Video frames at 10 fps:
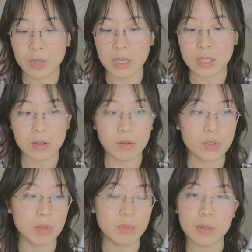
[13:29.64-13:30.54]
And so
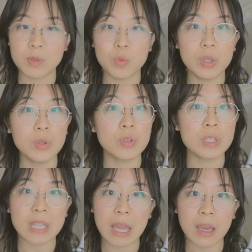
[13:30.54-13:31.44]
sometimes we use
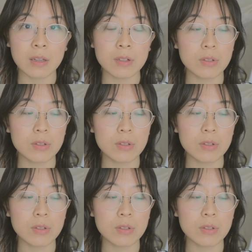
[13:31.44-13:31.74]
sand,